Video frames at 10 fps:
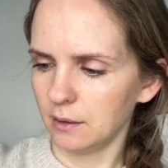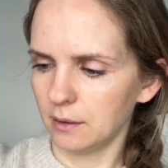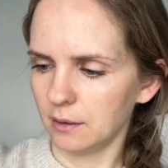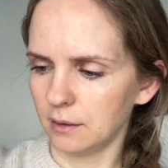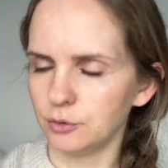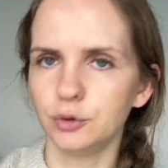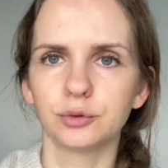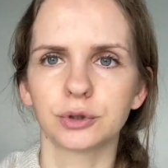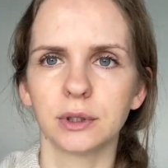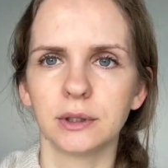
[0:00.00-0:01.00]

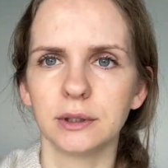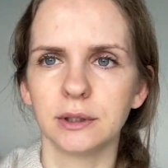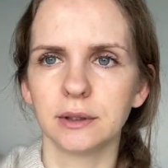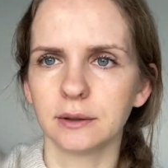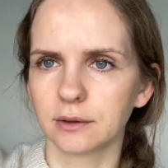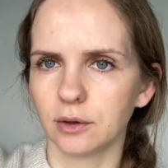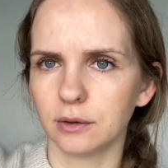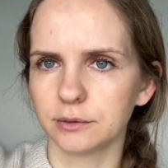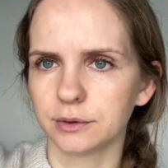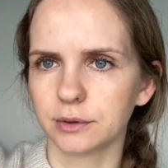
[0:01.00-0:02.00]
unusually
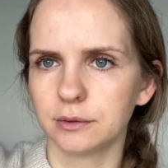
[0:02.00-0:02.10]
cold